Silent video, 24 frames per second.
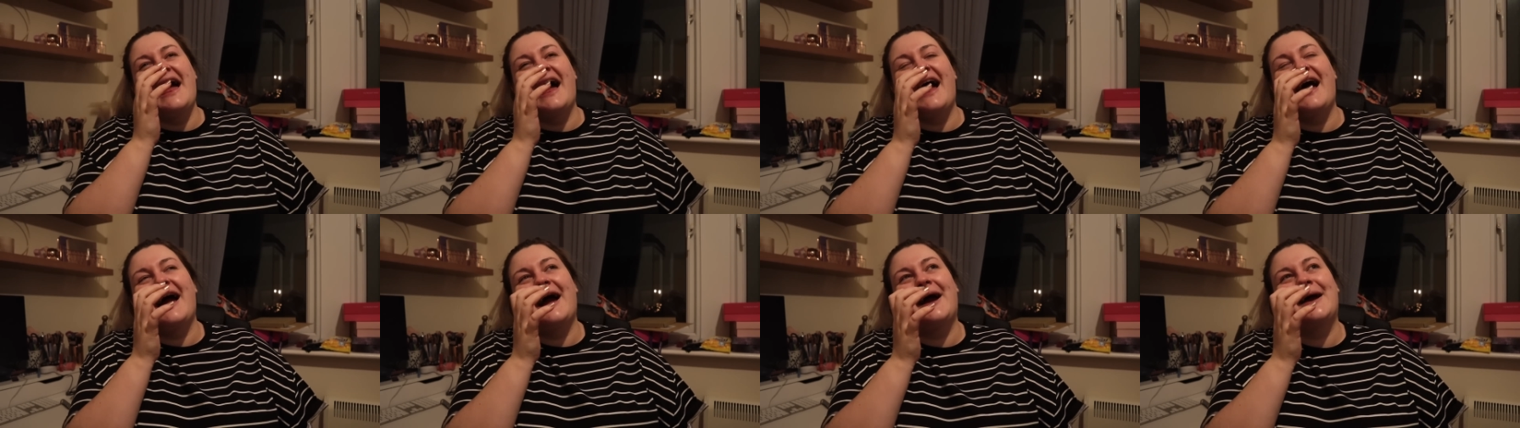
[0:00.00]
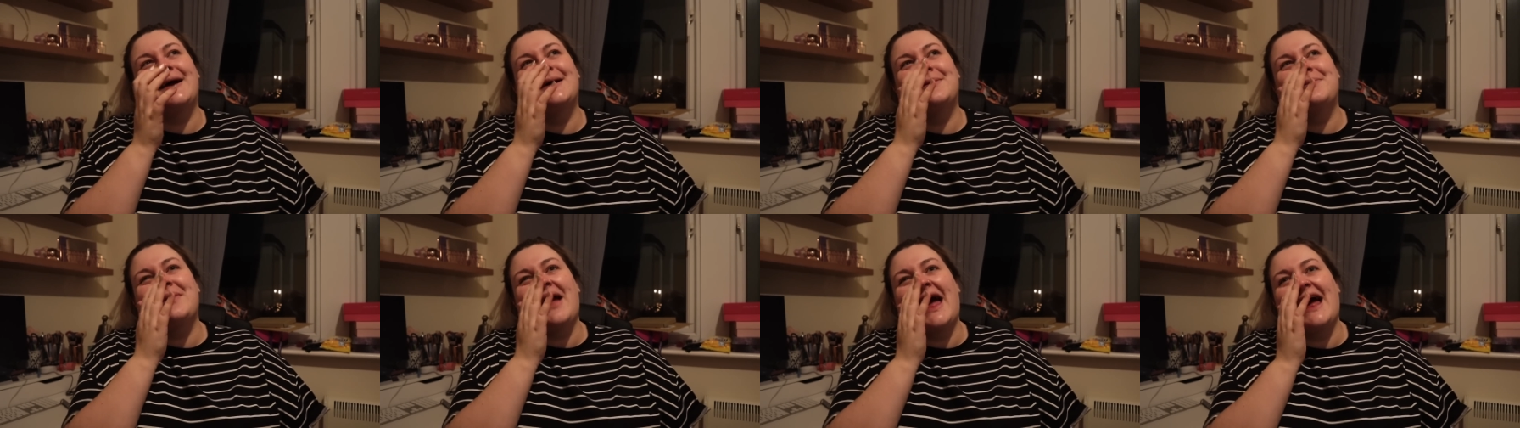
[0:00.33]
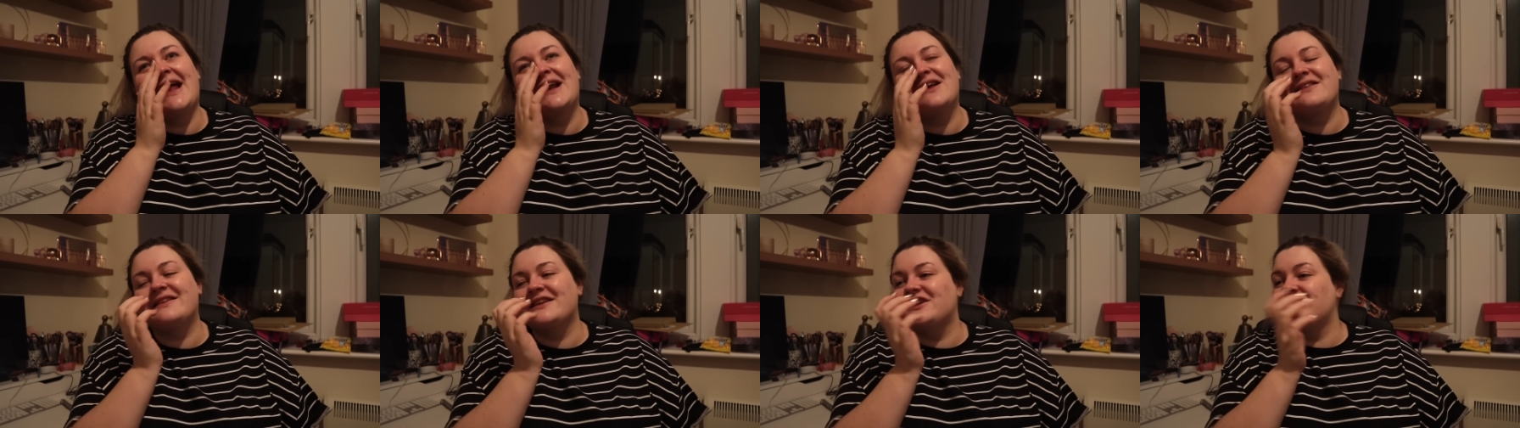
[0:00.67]
And
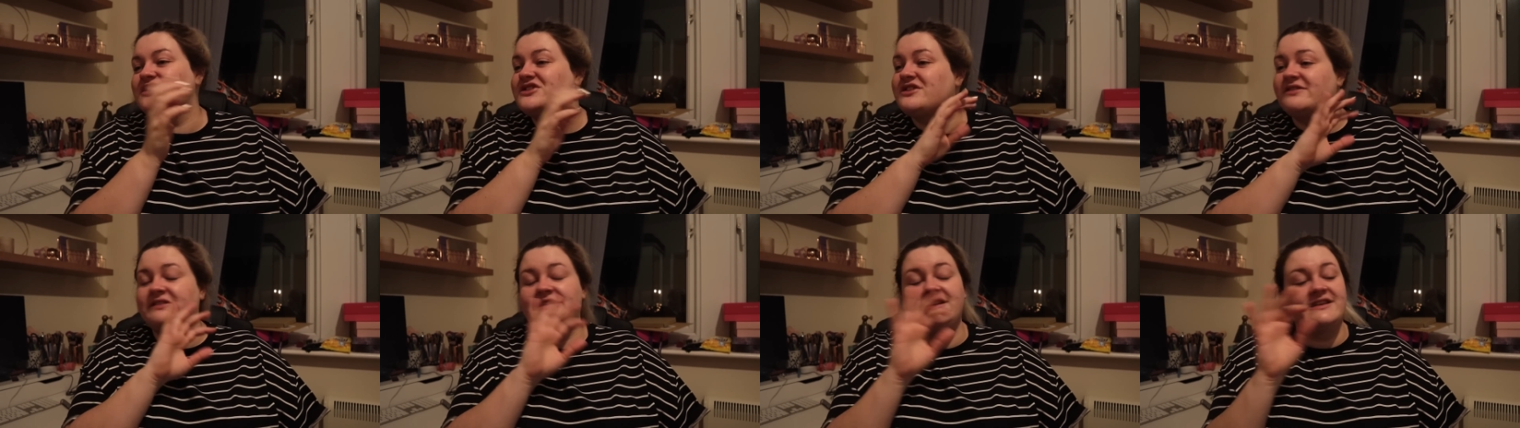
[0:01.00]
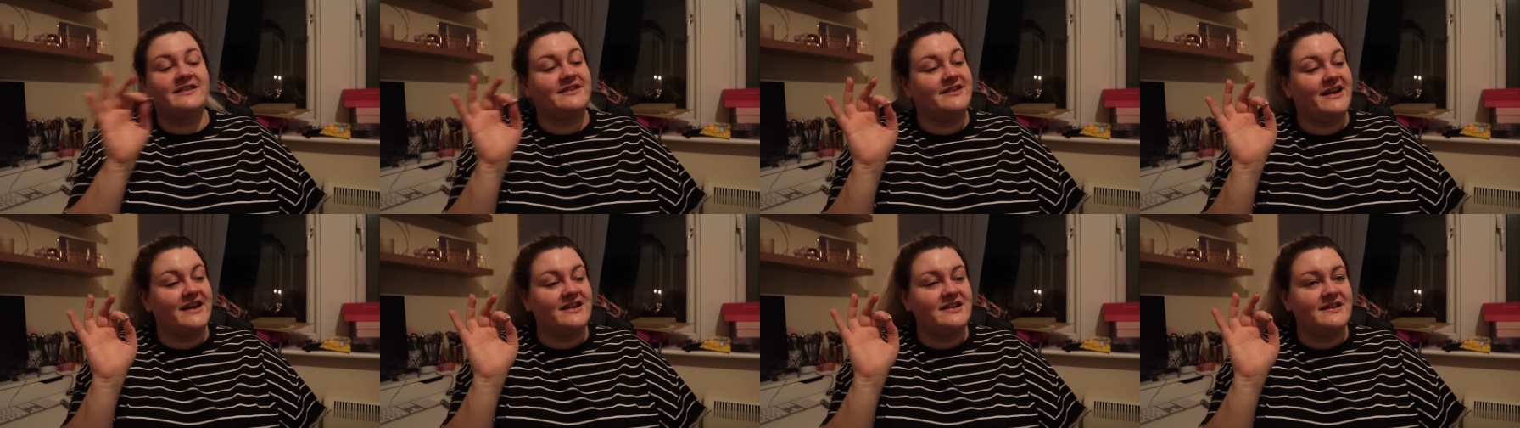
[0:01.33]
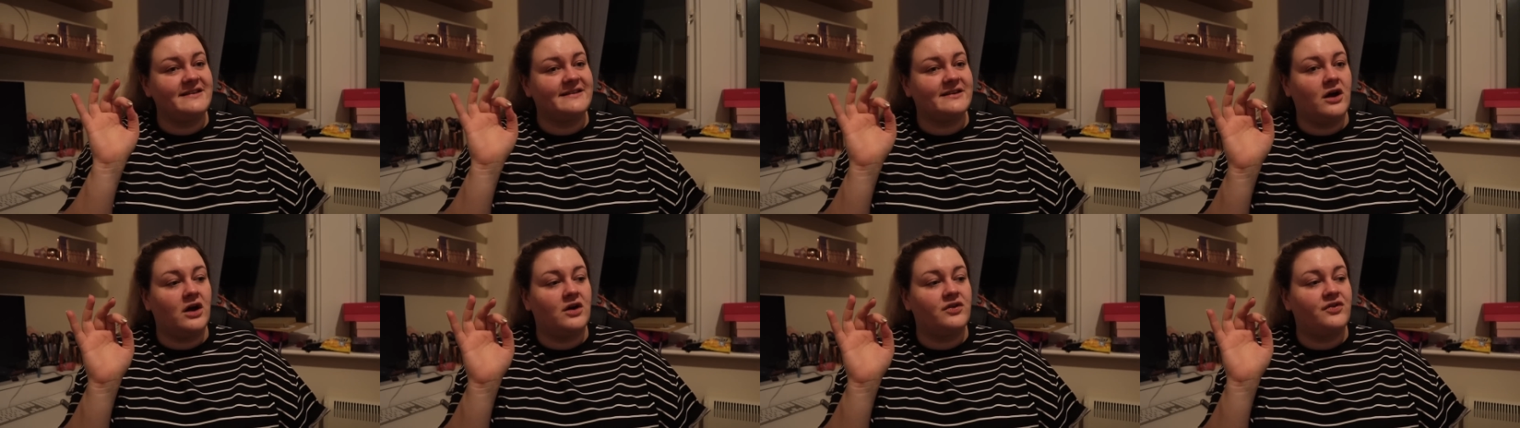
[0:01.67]
I was like, you just need to take
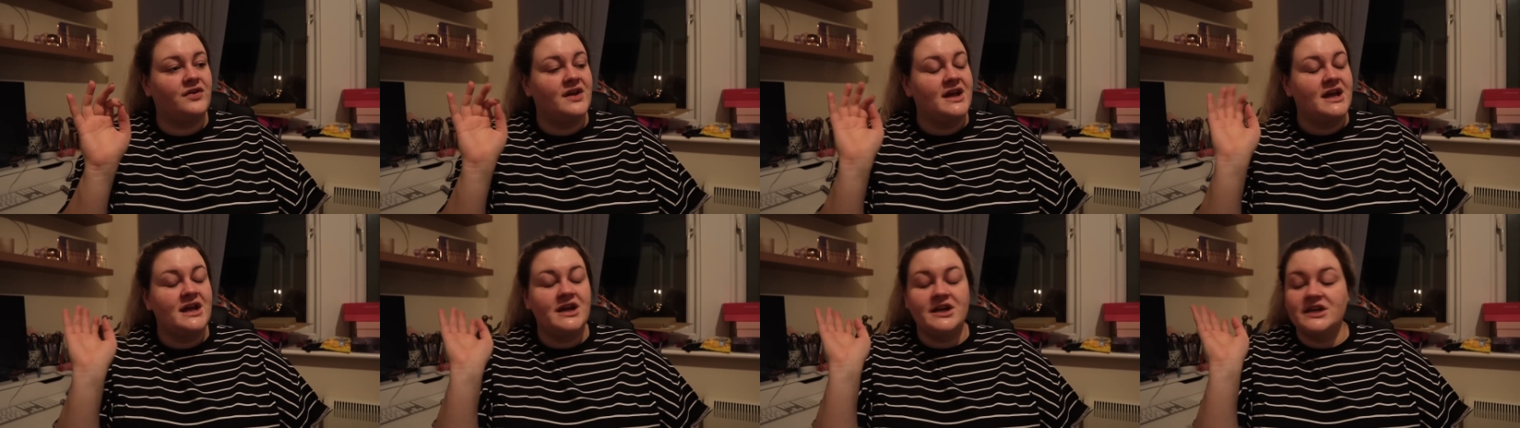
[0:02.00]
this off,